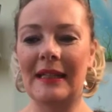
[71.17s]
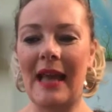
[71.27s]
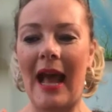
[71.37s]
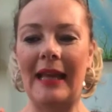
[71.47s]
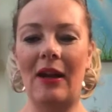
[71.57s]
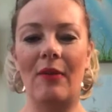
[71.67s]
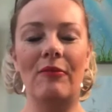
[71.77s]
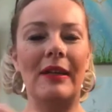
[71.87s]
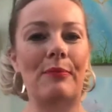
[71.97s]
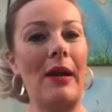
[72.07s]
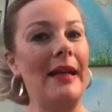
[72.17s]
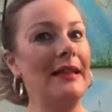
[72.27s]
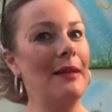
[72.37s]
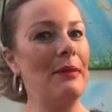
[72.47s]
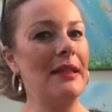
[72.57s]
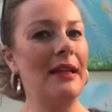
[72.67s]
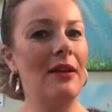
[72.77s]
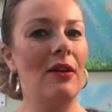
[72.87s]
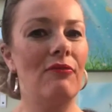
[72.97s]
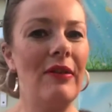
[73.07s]
and I'm rebranding the Mystic
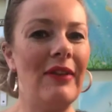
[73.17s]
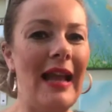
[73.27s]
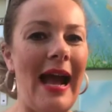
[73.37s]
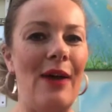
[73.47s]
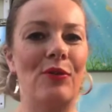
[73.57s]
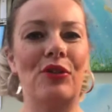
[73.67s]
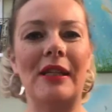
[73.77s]
River Lounge.